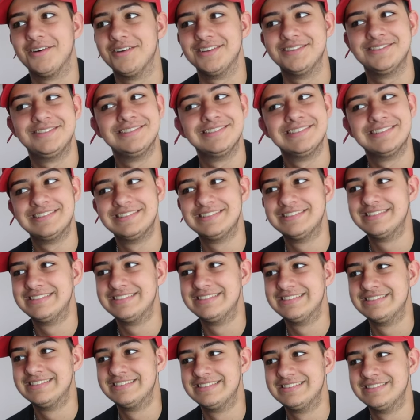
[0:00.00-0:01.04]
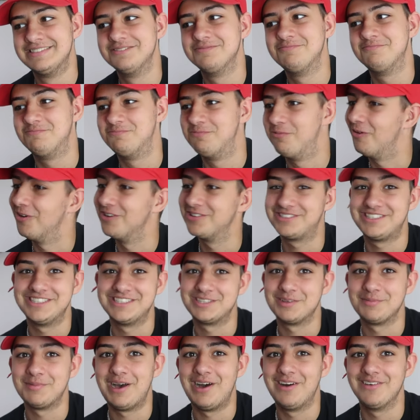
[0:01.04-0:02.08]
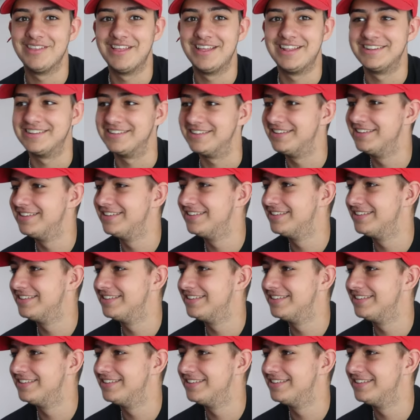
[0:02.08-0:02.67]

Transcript: on. What's this about then?